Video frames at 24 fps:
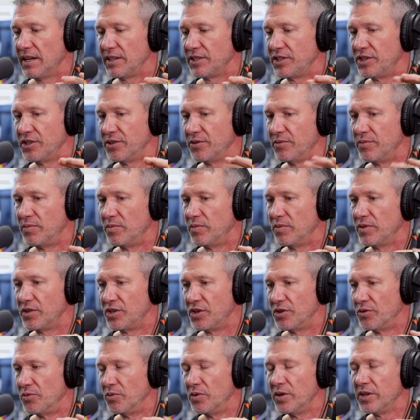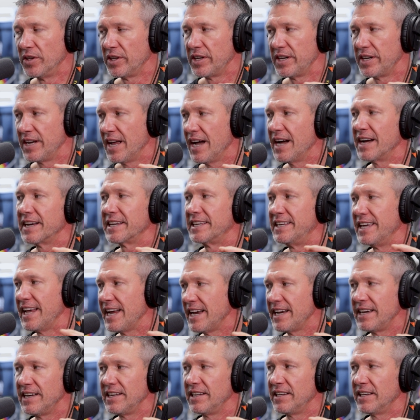you're you're really not
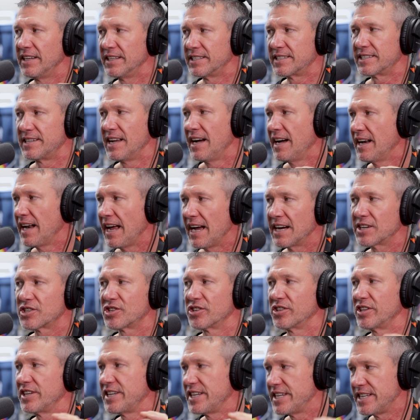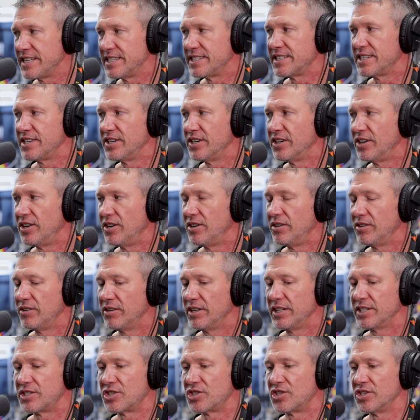gaining. It's not actually easier.
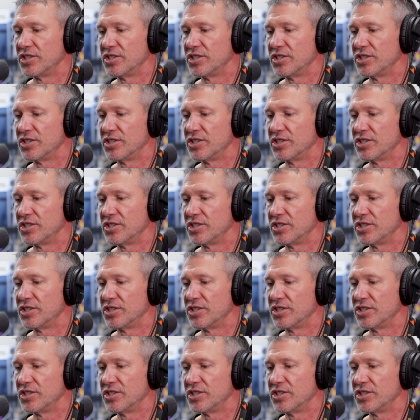It's